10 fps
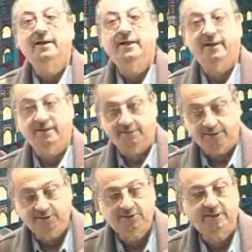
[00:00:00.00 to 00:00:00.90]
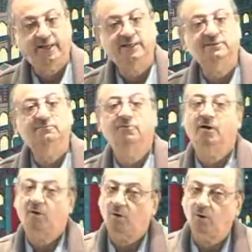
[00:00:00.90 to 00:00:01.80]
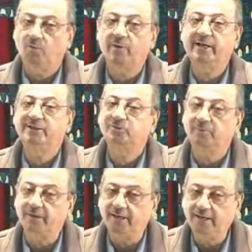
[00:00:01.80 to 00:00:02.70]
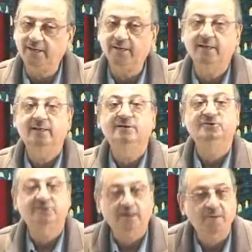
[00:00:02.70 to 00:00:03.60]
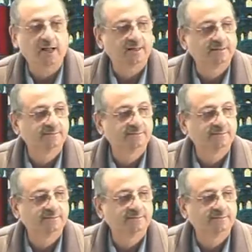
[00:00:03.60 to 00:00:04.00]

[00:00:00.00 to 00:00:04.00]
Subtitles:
in this case will always be jama.